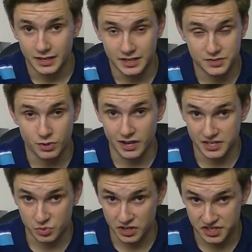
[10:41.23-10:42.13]
as
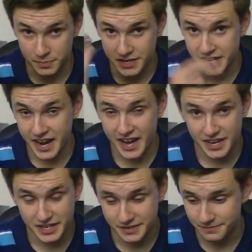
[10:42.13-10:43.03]
well as my dad
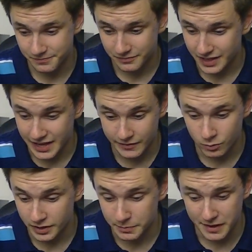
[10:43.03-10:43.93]
and
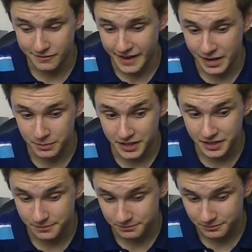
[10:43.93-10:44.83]
everyone in my family,